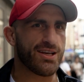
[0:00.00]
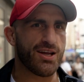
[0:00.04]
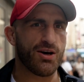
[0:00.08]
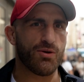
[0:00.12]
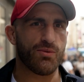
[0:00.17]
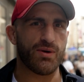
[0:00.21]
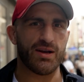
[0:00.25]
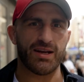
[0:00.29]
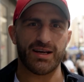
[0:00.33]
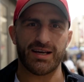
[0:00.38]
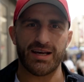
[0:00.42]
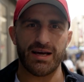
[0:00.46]

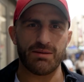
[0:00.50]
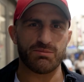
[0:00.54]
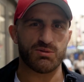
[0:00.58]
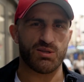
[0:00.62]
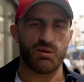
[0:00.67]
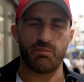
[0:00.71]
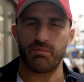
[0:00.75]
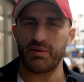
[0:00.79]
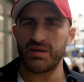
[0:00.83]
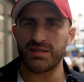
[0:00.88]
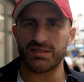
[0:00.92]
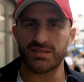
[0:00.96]
When it comes
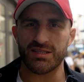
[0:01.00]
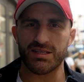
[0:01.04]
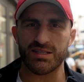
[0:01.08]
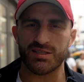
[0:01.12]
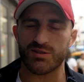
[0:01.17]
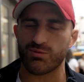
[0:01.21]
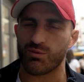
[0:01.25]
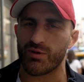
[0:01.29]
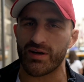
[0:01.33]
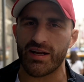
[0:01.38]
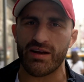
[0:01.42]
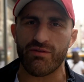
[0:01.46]
to
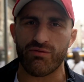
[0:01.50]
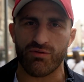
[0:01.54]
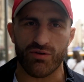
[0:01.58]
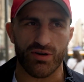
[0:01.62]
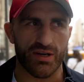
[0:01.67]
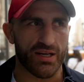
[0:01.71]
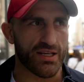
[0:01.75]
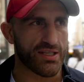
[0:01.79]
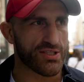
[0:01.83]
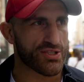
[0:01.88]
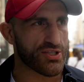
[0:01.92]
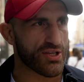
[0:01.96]
business, whatever
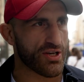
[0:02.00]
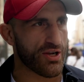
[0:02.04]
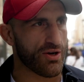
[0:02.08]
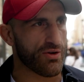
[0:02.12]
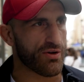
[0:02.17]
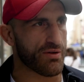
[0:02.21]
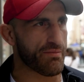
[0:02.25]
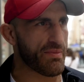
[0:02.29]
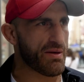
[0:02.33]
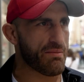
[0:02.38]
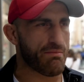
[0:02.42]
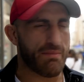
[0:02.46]
it is, you know
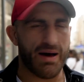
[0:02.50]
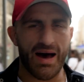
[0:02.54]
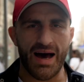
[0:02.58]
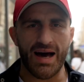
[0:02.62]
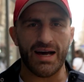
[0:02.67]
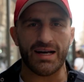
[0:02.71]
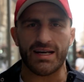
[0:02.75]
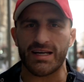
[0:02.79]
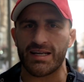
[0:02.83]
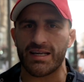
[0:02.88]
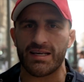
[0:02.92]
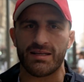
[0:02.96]
what I mean?
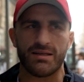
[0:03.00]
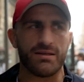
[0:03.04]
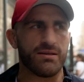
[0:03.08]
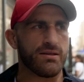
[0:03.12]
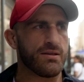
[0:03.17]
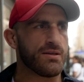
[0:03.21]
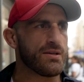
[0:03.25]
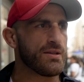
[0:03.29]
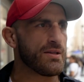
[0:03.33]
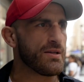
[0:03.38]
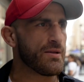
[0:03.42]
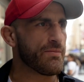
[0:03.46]
Marketing.
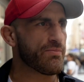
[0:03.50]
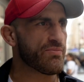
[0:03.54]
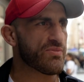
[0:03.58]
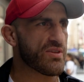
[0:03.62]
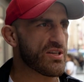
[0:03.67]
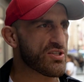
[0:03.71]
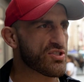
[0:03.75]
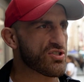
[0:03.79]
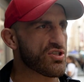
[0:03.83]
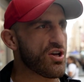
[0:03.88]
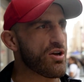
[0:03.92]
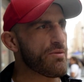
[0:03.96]

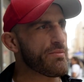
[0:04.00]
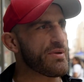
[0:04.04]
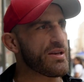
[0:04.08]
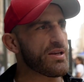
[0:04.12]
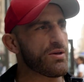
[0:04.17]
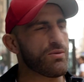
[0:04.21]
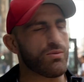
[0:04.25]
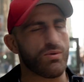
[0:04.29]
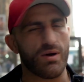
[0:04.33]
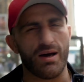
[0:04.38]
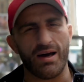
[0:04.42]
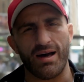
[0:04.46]
There's so many
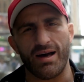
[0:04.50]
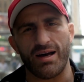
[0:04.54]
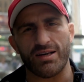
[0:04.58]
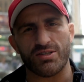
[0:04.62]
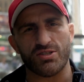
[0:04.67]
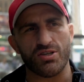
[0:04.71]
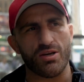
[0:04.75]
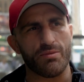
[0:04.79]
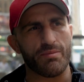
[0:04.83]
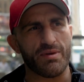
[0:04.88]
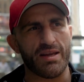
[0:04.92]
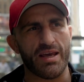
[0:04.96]

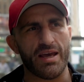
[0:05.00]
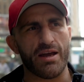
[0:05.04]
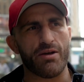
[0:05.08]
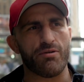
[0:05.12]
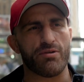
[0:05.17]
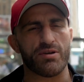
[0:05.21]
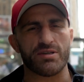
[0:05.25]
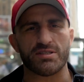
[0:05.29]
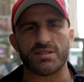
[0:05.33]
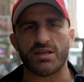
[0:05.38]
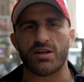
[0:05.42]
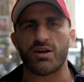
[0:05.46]

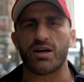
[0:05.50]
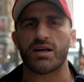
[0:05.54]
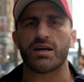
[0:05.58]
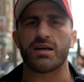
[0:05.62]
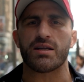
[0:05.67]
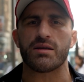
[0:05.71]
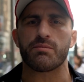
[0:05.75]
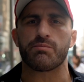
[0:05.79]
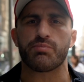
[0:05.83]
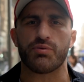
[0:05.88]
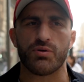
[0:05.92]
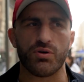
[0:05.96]
areas that I can
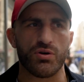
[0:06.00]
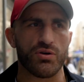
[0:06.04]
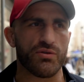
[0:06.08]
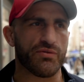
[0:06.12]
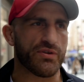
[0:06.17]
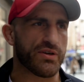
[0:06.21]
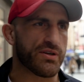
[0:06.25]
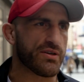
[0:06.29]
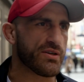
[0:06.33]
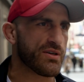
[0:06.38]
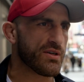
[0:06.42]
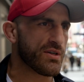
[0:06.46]
improve,
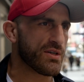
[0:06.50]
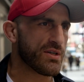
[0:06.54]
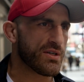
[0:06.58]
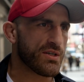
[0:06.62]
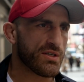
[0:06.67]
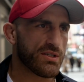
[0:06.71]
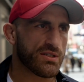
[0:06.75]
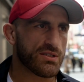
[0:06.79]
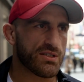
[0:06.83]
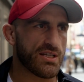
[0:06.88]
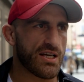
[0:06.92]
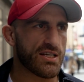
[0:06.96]
and
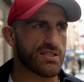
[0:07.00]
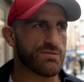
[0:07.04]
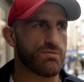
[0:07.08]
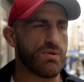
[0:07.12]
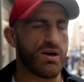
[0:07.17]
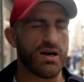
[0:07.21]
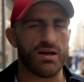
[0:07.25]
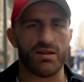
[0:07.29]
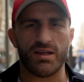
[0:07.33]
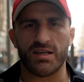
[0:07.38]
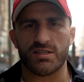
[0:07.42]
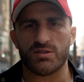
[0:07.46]
that's
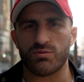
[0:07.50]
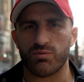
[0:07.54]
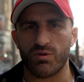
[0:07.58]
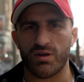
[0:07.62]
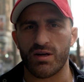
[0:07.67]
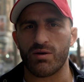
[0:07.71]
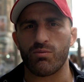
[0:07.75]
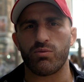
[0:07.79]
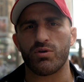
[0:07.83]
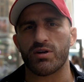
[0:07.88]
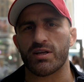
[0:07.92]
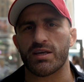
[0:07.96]
what
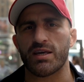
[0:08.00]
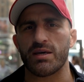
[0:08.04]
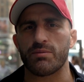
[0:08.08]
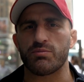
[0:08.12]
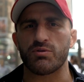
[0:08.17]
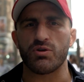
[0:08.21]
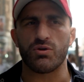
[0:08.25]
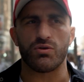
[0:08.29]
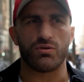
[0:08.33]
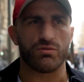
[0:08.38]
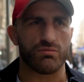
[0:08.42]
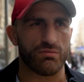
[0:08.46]
I want to keep
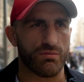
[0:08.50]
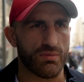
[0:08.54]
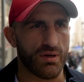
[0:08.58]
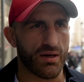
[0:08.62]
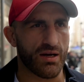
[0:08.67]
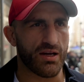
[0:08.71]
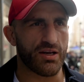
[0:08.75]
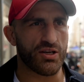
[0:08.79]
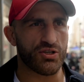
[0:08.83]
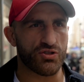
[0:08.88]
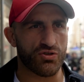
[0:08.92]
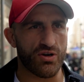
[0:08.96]
doing. I'm
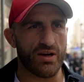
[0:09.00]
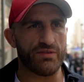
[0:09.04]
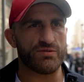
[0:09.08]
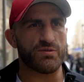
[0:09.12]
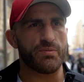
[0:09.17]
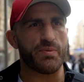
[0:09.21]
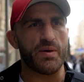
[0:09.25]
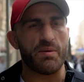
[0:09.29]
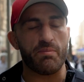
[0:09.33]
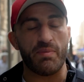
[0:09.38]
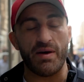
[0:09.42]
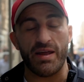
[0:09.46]
going to drive
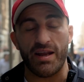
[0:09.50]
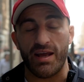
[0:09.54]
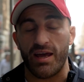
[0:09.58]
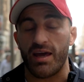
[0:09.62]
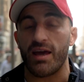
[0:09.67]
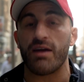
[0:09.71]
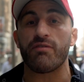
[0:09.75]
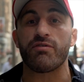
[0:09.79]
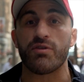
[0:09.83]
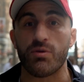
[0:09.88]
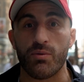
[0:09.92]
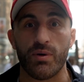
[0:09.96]
to be better
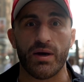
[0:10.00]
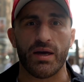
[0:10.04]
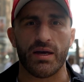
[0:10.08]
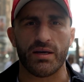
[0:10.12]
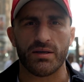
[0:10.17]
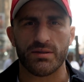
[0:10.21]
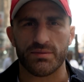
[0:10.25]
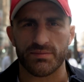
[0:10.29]
everywhere.